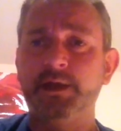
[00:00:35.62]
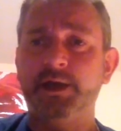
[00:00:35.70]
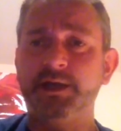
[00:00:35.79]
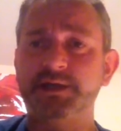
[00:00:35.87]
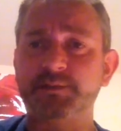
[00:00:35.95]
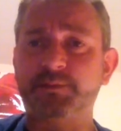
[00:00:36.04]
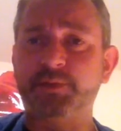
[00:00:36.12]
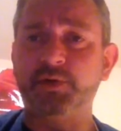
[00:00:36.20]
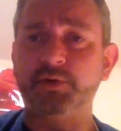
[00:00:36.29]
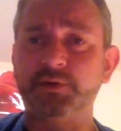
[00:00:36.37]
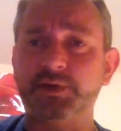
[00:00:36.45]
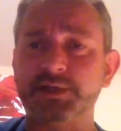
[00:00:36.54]
And it's
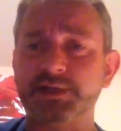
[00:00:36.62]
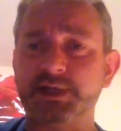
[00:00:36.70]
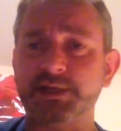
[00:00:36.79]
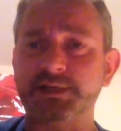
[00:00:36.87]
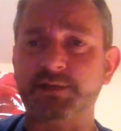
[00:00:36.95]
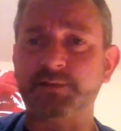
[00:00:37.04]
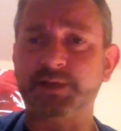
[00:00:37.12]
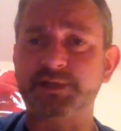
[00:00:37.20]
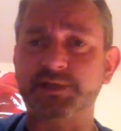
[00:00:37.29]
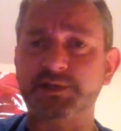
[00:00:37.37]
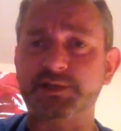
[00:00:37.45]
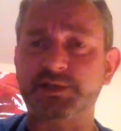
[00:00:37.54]
important, as I
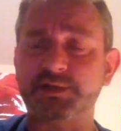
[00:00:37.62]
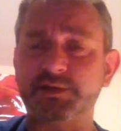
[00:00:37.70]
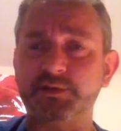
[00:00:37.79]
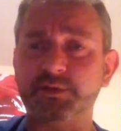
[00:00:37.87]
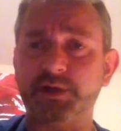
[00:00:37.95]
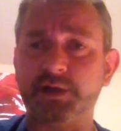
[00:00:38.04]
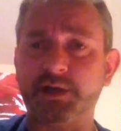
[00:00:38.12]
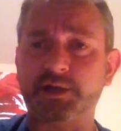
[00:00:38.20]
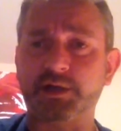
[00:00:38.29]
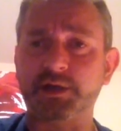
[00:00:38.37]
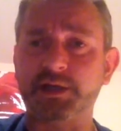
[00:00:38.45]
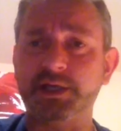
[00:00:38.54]
mentioned to a
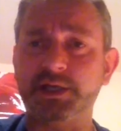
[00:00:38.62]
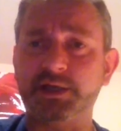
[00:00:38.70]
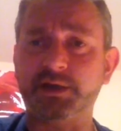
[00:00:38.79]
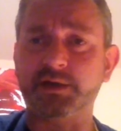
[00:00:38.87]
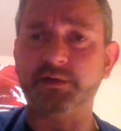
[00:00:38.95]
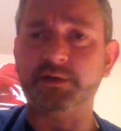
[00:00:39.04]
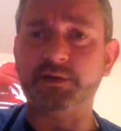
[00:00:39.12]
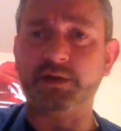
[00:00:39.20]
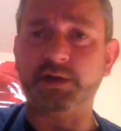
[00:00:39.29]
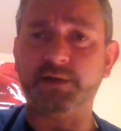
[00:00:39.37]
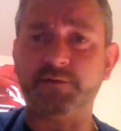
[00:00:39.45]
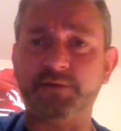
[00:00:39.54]
colleague on
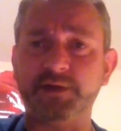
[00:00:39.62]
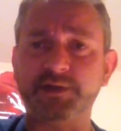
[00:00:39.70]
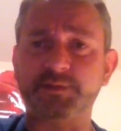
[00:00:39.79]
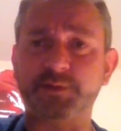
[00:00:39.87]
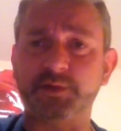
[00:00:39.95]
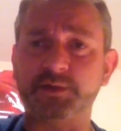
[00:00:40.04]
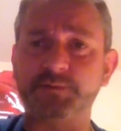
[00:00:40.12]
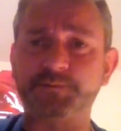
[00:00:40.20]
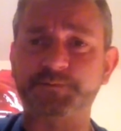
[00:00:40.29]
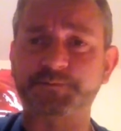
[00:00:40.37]
Facebook,